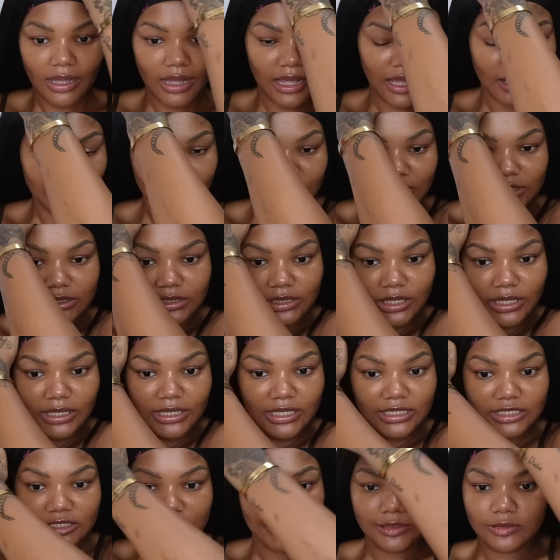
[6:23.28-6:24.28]
I'm just
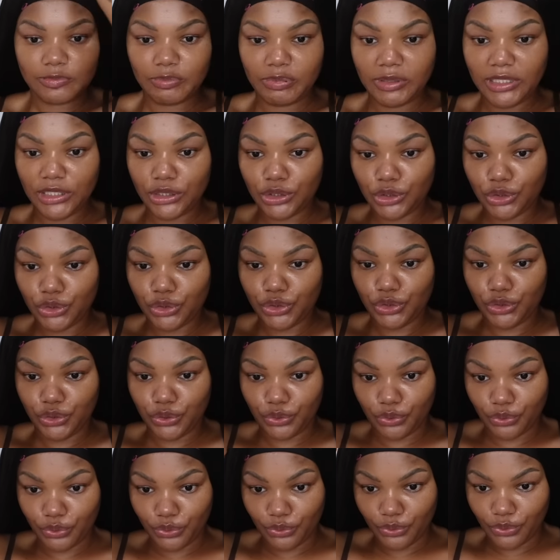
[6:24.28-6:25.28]
gonna speed
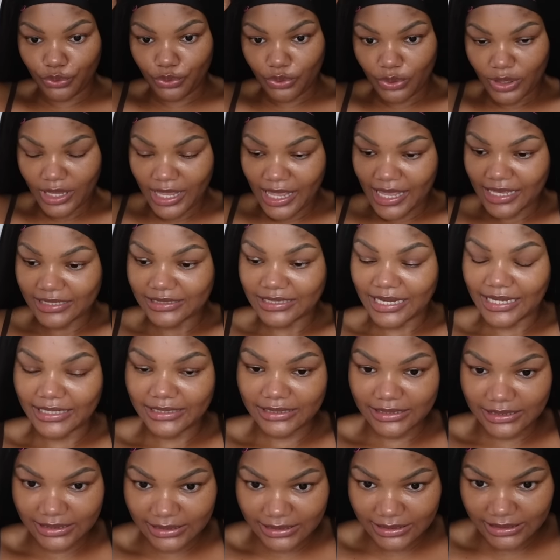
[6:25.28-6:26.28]
through as I
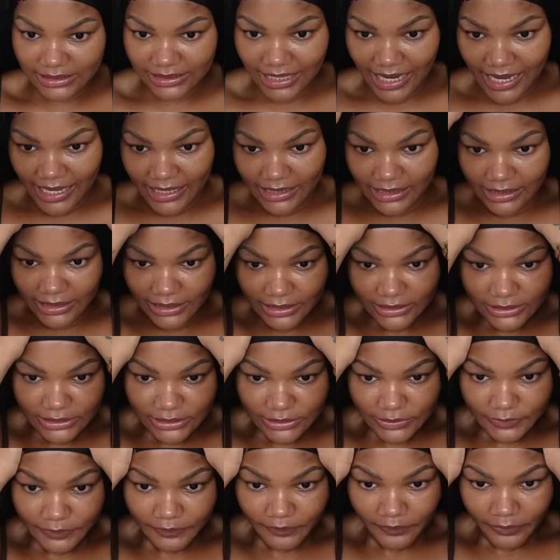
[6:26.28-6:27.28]
style
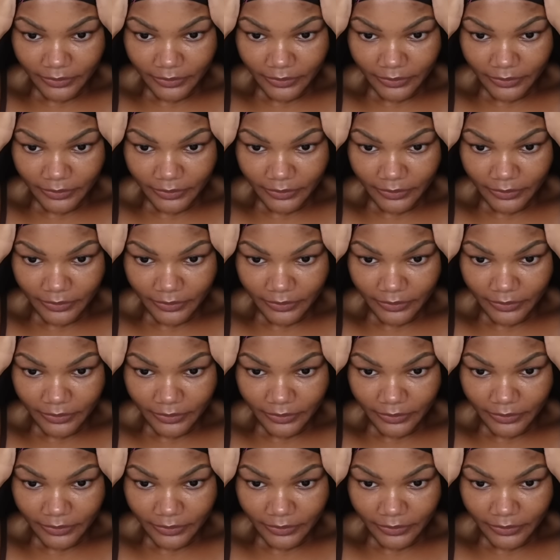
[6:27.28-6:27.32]
it.